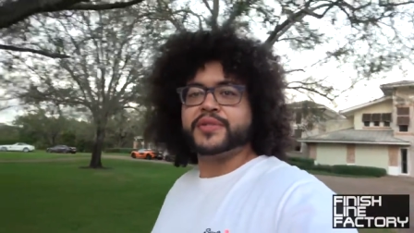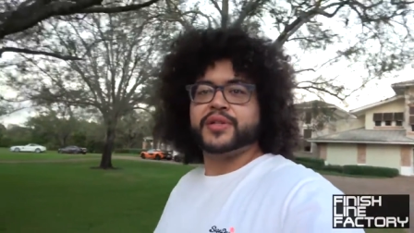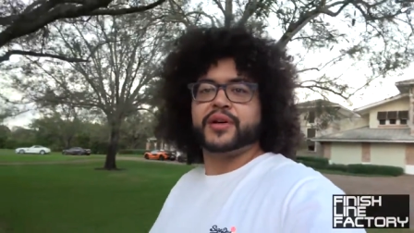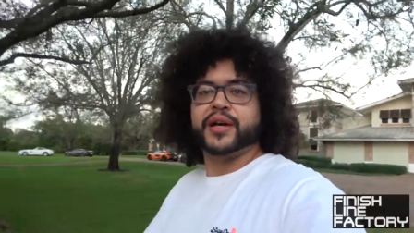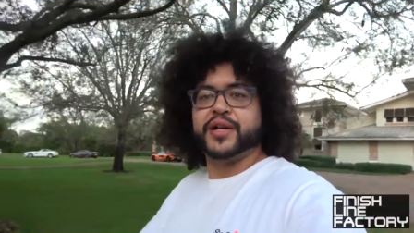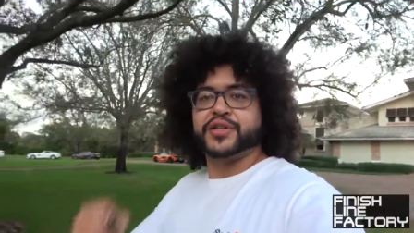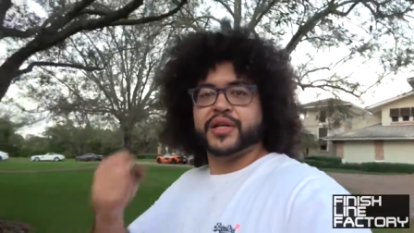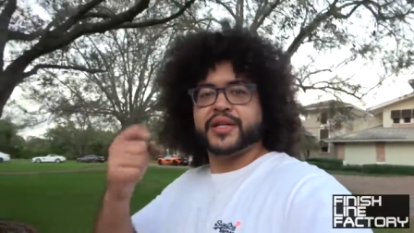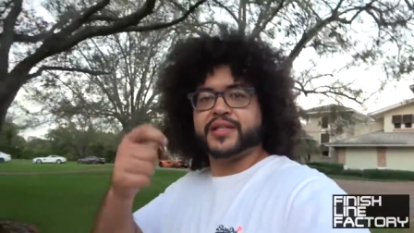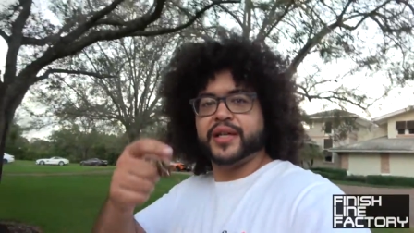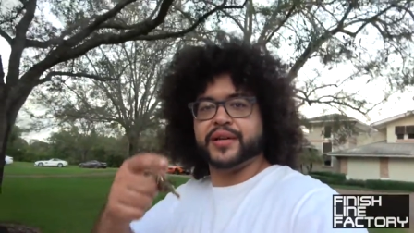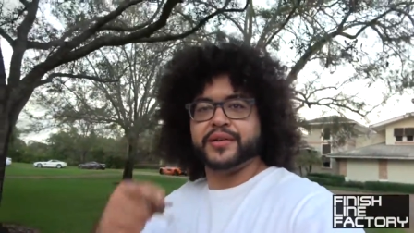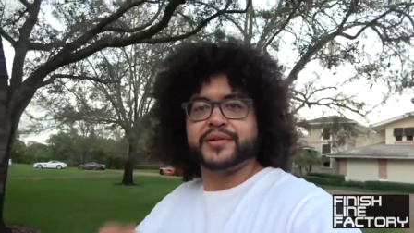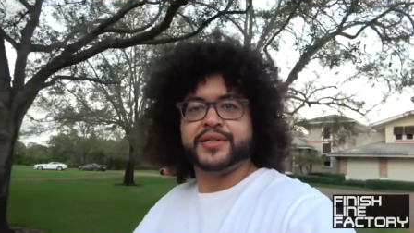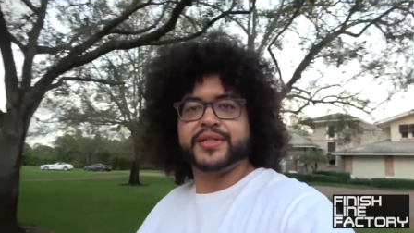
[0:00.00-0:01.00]
So I'll catch you guys
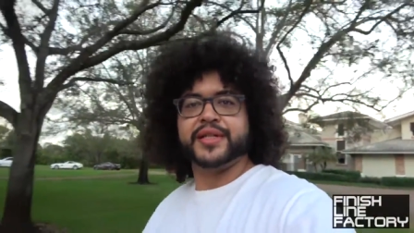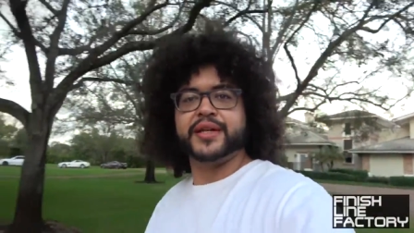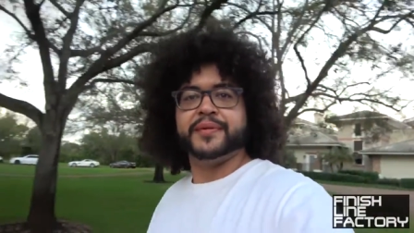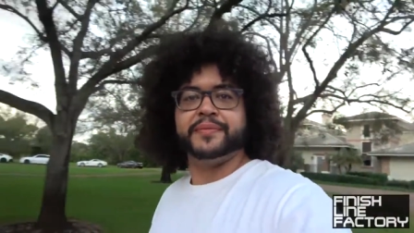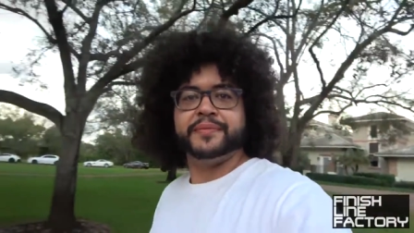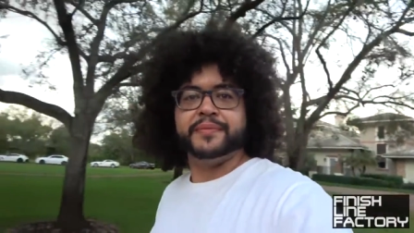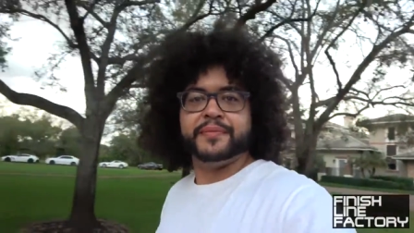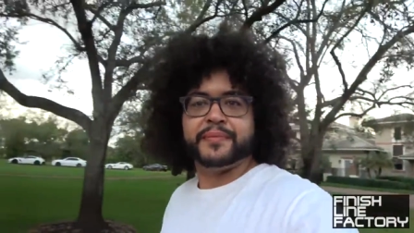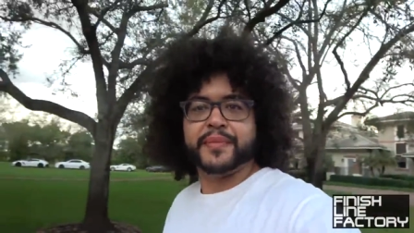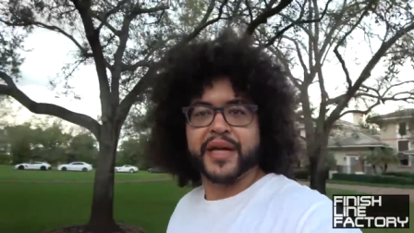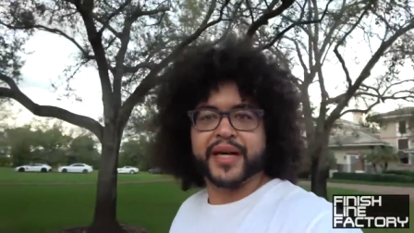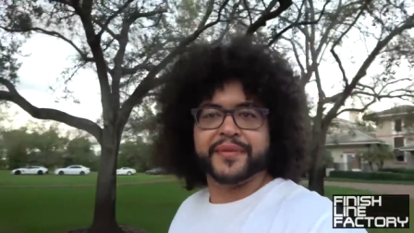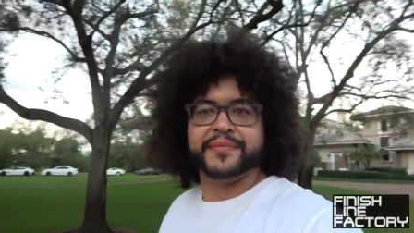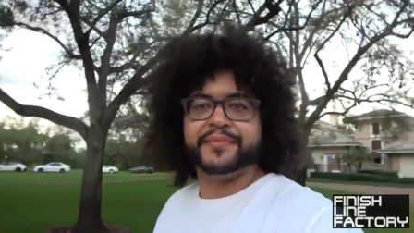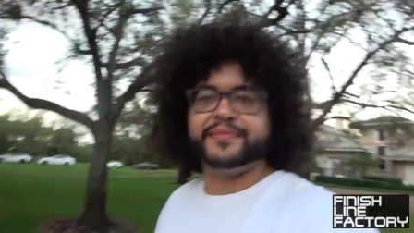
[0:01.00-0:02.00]
later. See ya. Bye.